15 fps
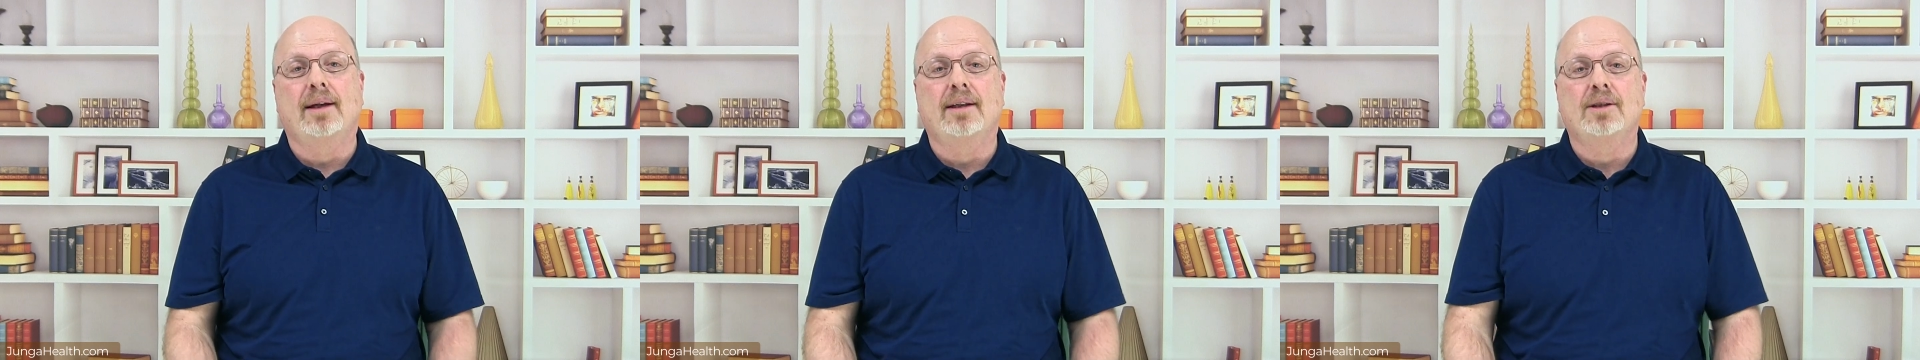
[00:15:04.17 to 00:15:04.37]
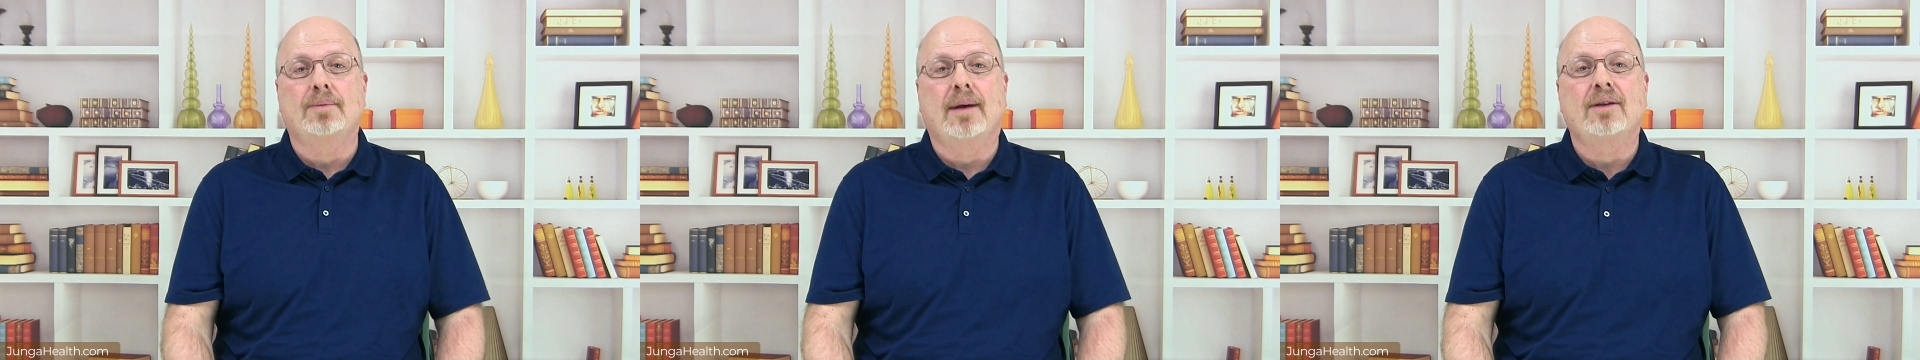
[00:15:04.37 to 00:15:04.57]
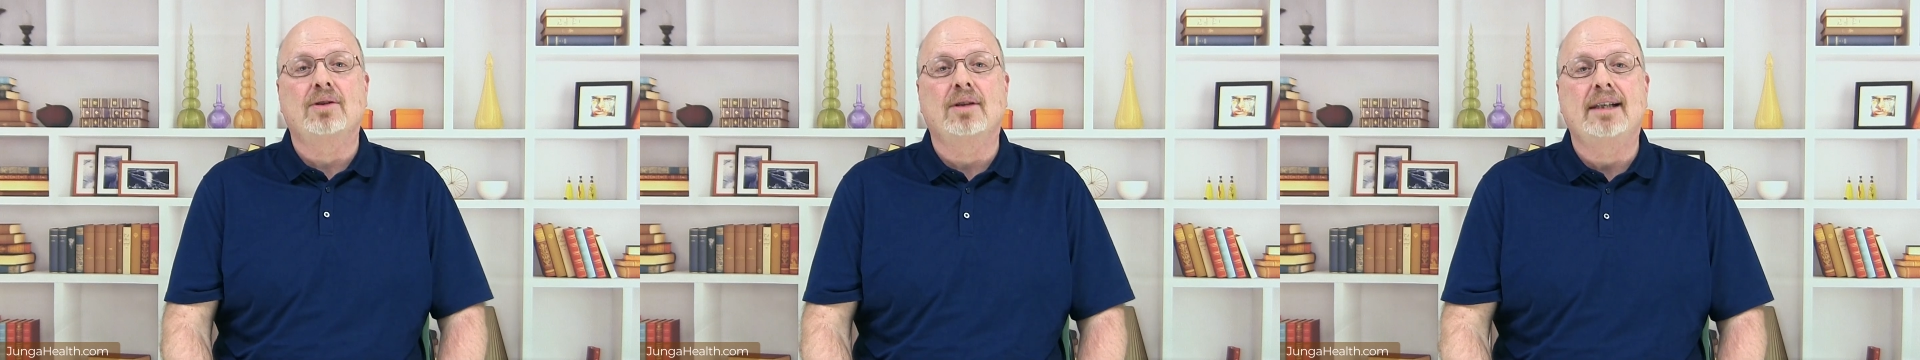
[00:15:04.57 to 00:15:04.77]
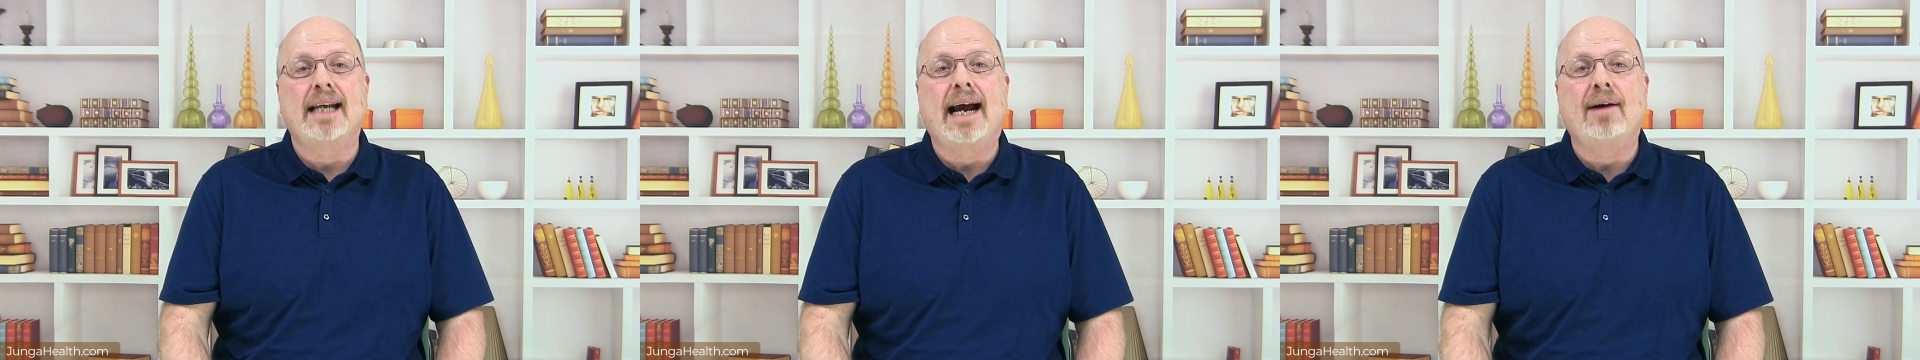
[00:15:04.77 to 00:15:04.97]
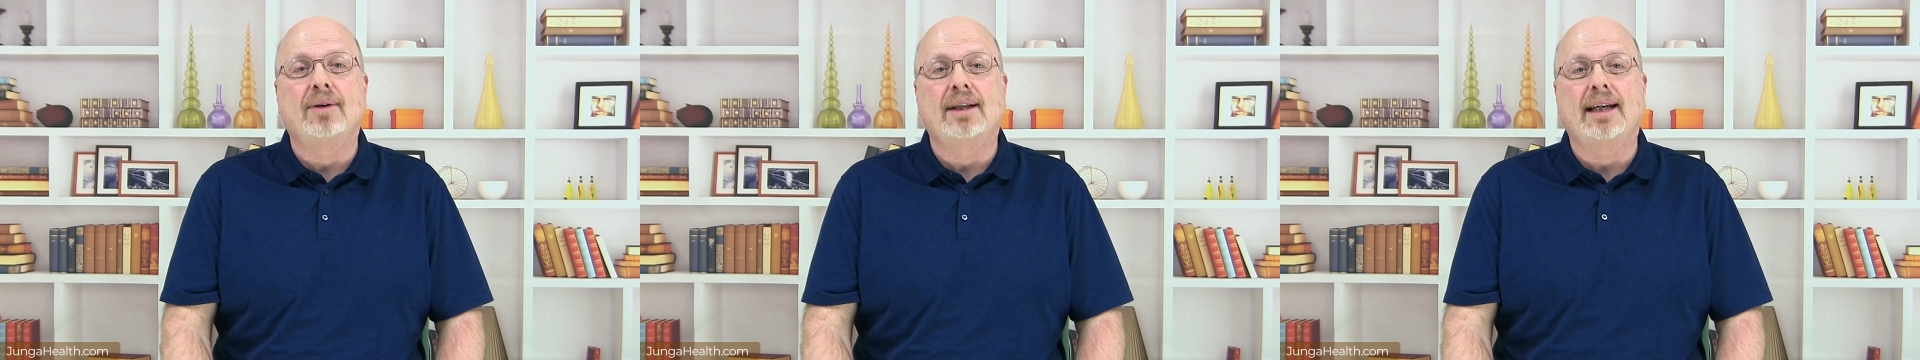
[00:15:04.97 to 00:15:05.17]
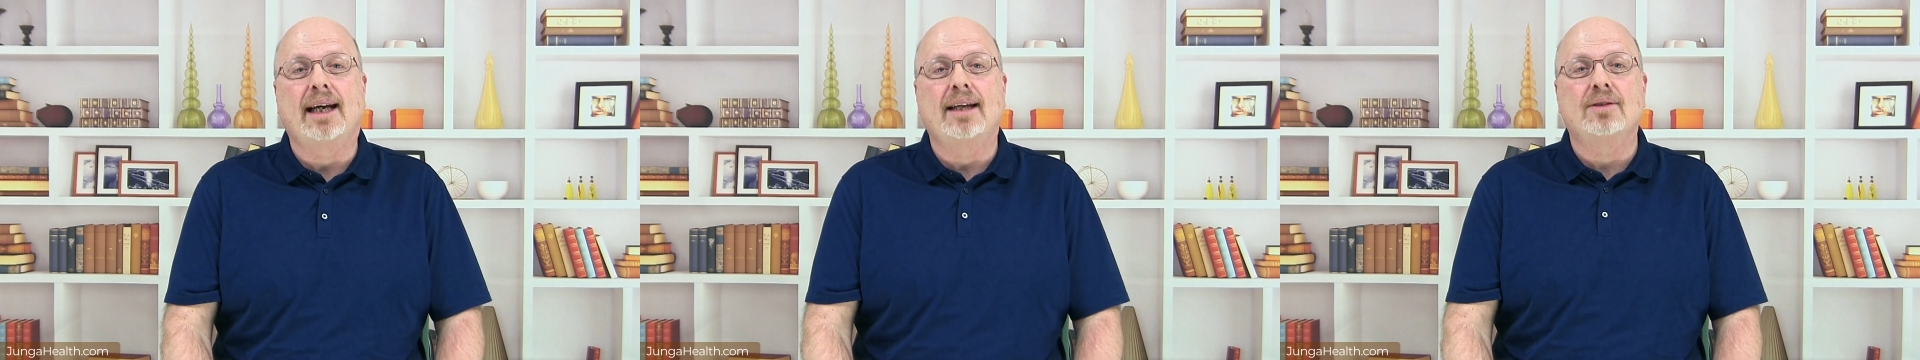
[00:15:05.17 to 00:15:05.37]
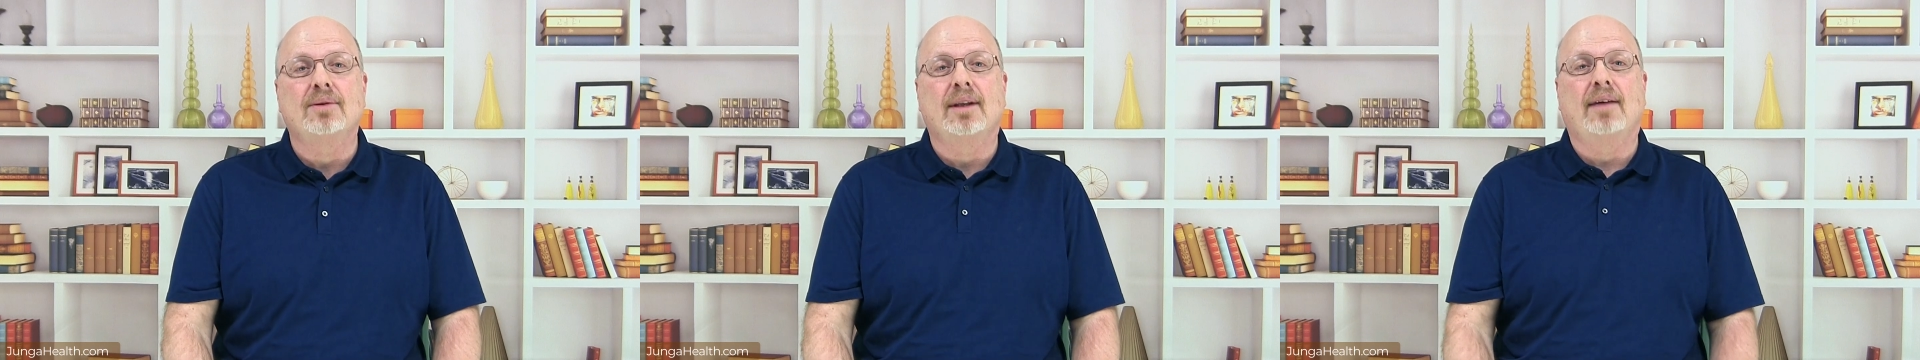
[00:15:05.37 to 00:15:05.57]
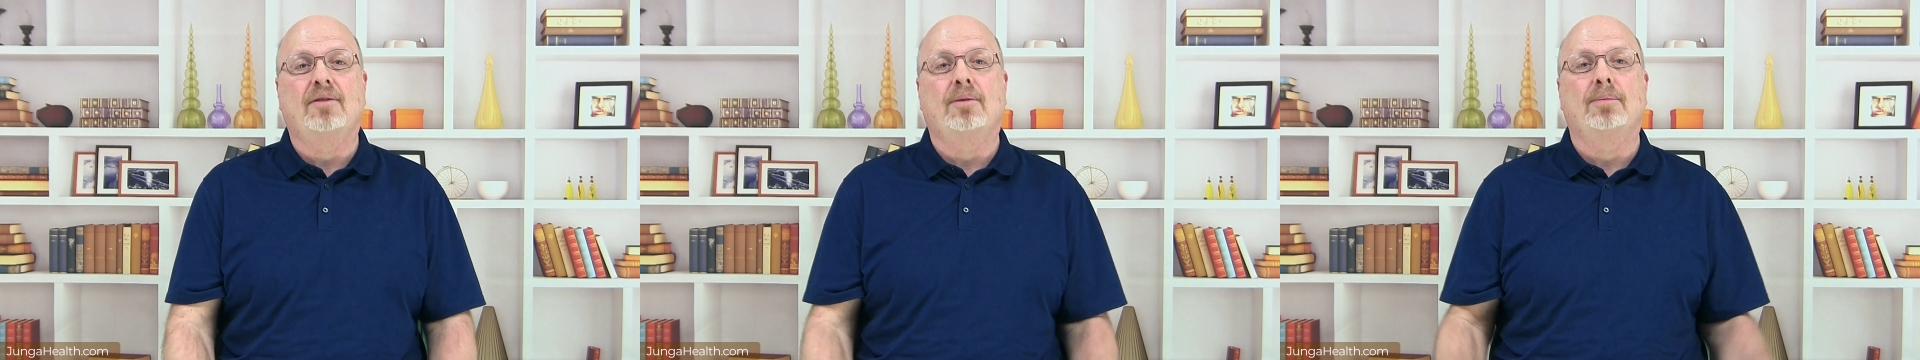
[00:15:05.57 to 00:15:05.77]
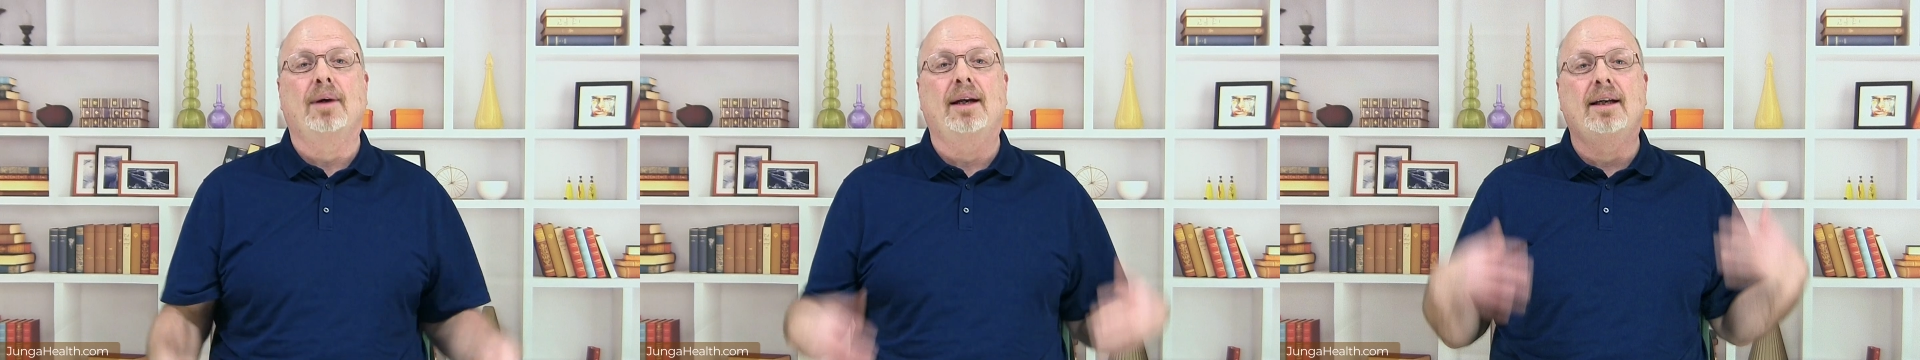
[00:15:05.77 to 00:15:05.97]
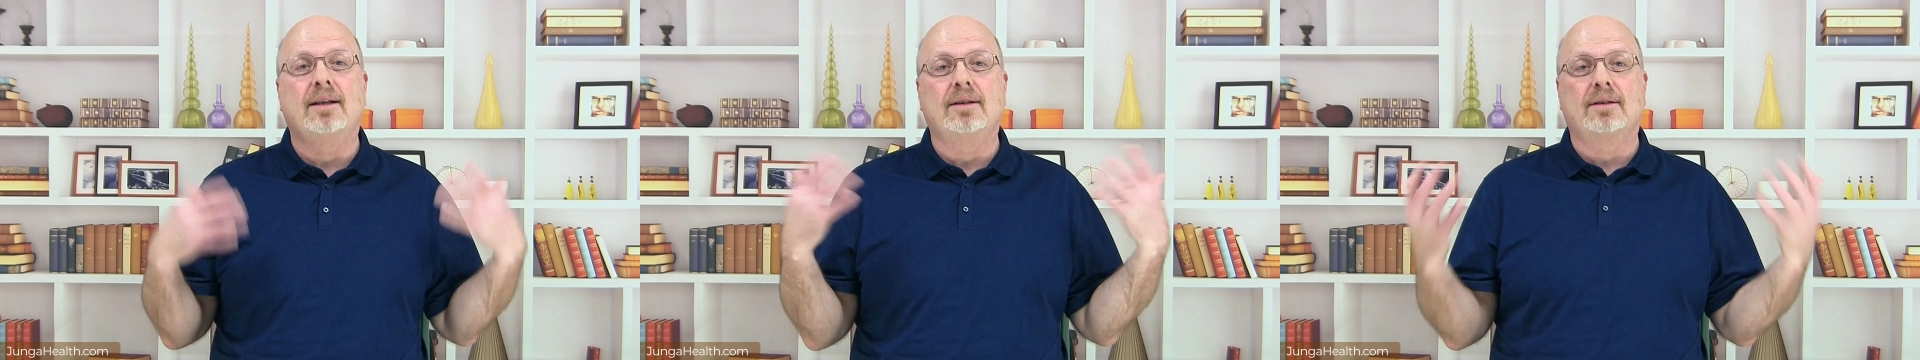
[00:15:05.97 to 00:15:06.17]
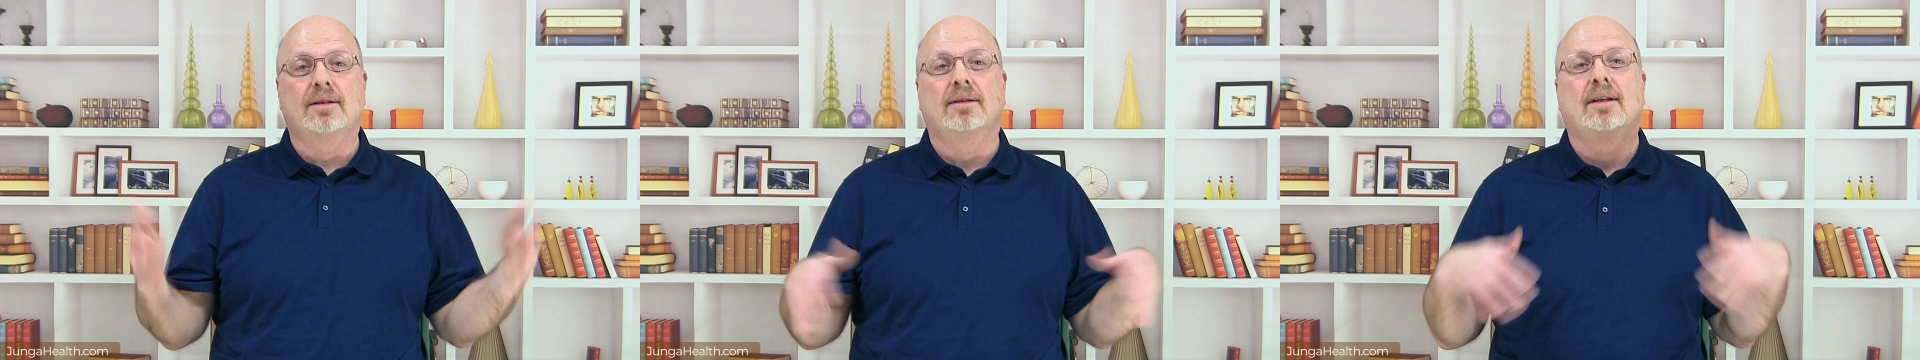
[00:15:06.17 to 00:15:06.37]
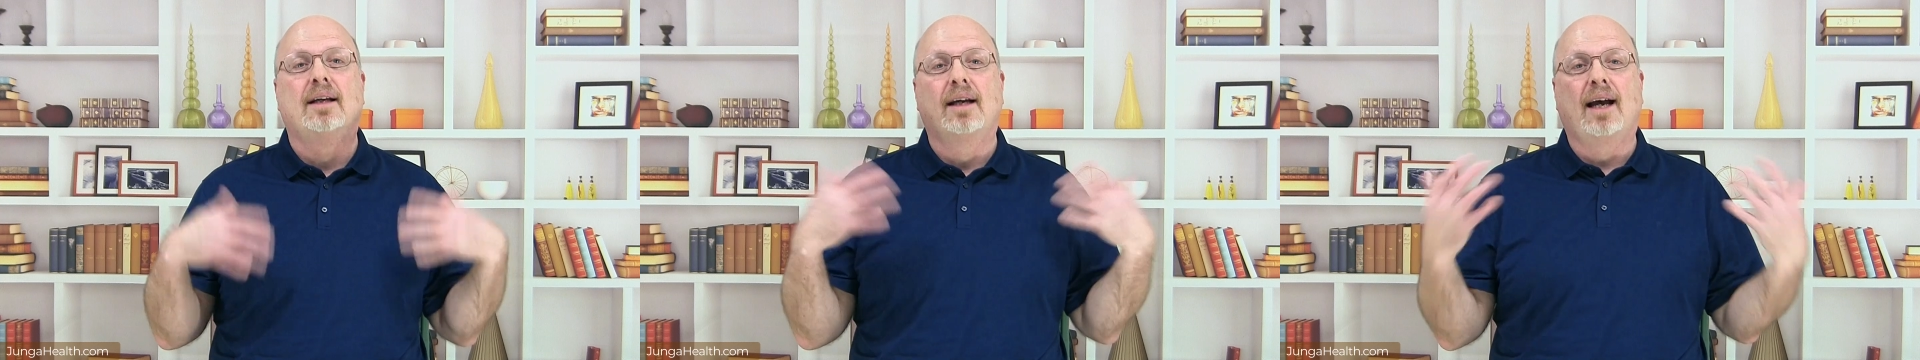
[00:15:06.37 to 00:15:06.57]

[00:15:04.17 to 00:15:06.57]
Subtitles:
especially nowadays with everybody's